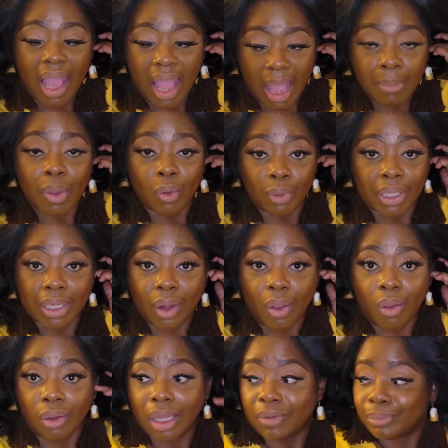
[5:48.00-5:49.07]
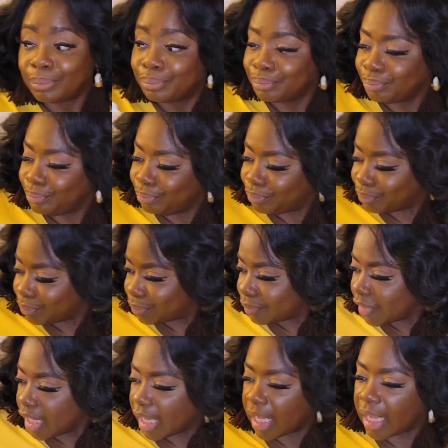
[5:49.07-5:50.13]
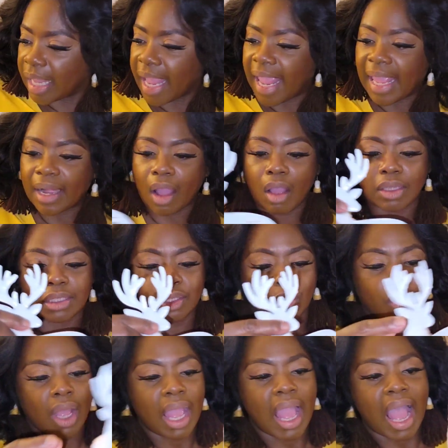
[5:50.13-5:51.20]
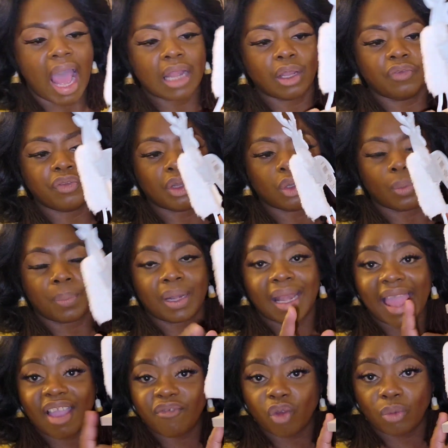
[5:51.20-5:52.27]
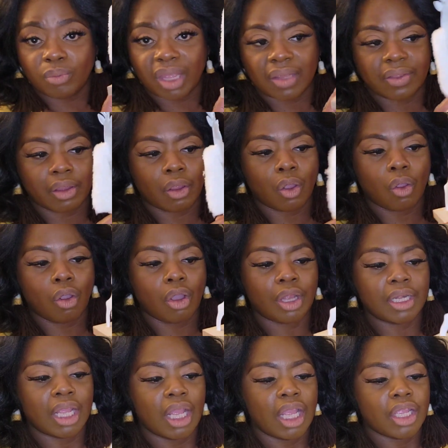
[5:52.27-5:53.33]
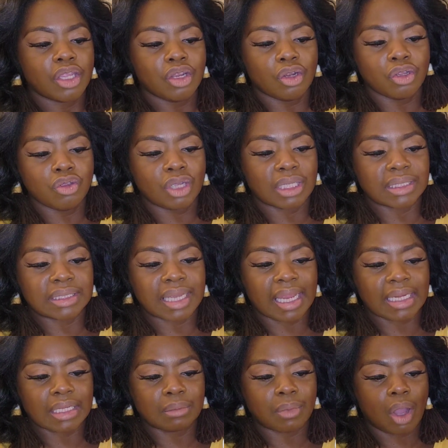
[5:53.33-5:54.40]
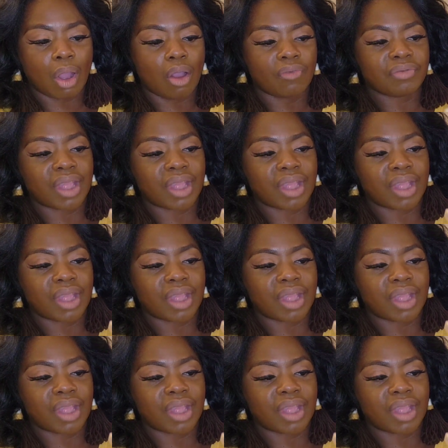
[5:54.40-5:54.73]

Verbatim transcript: I'm going to get all of them. And also, I love the little platform that they're on. You know, you can take them off.